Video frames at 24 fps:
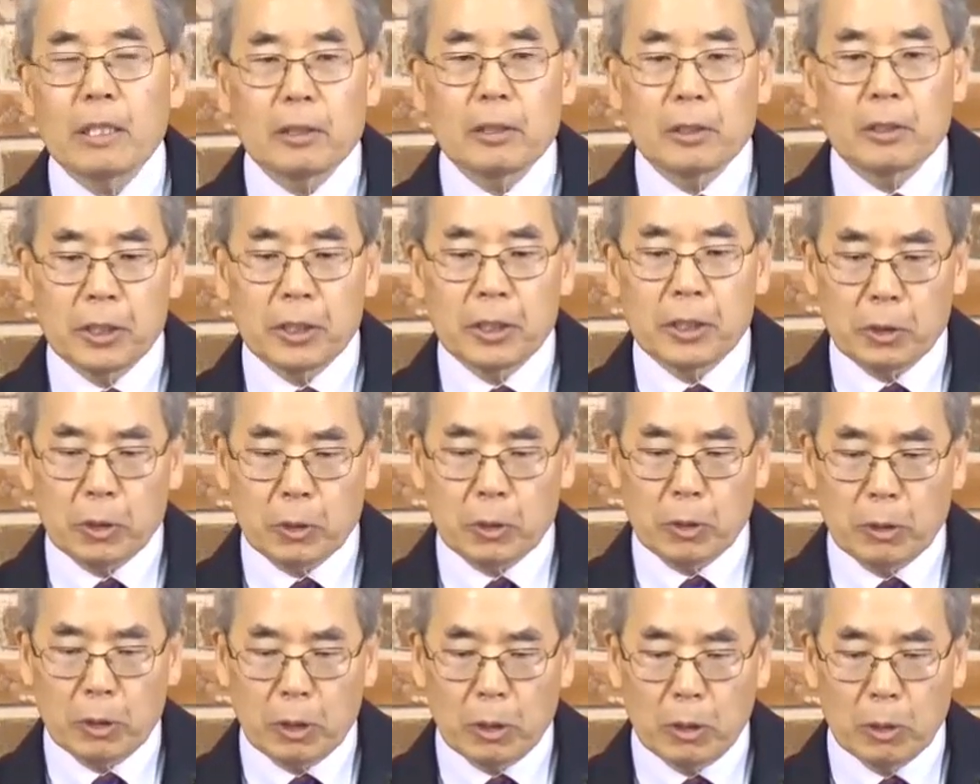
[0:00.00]

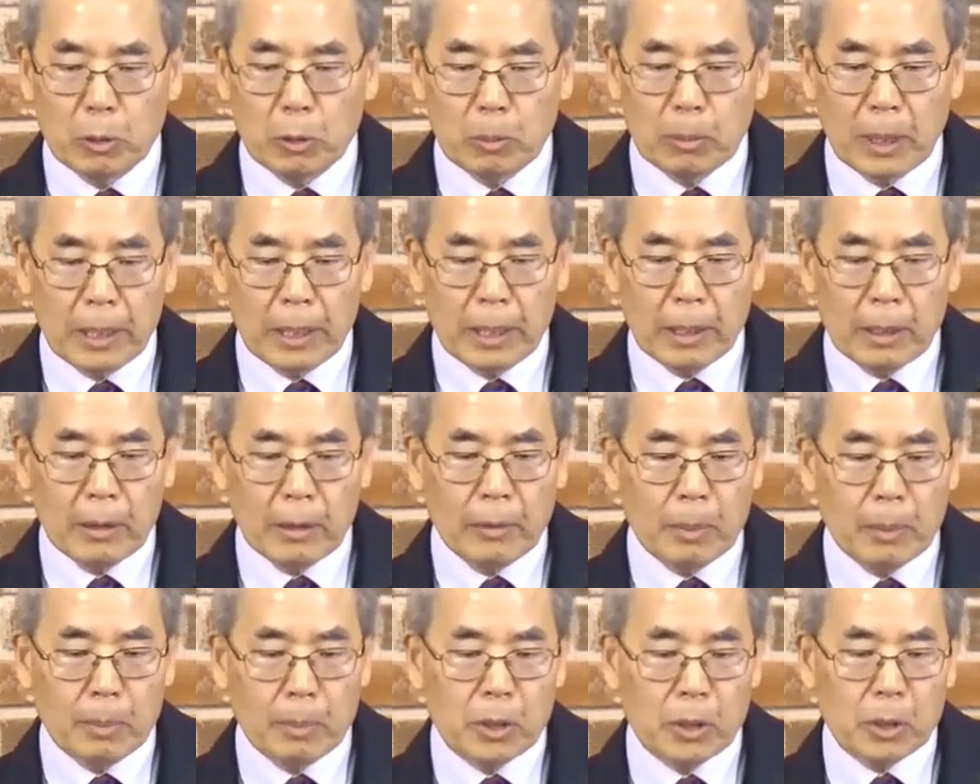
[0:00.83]
ancestral homeland of
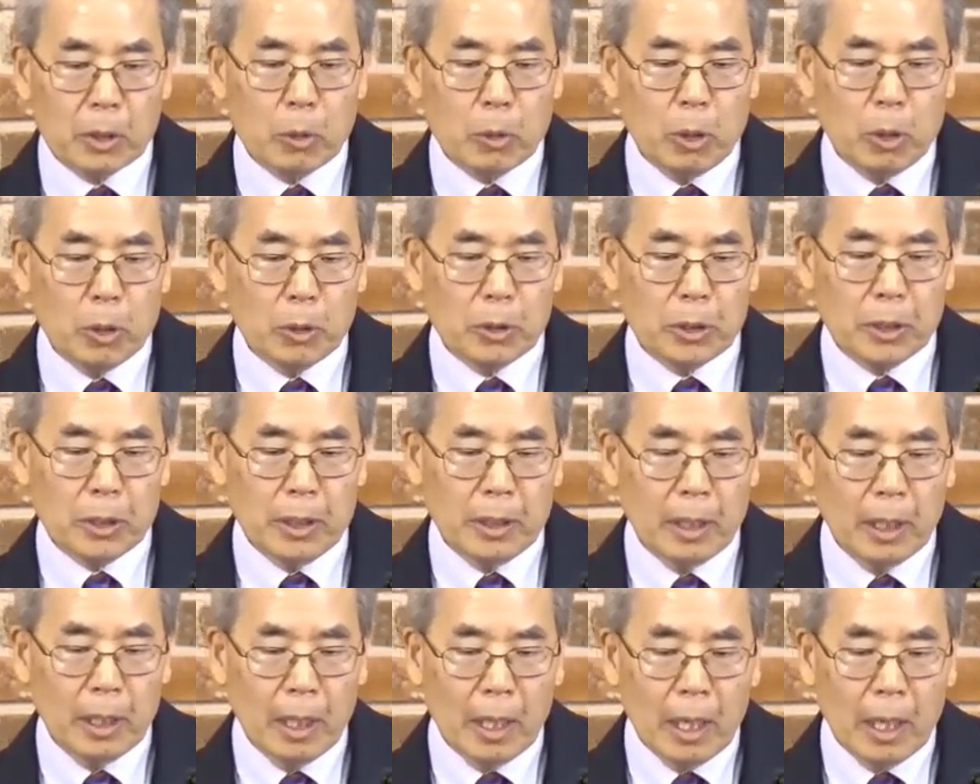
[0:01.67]
the P'squosa.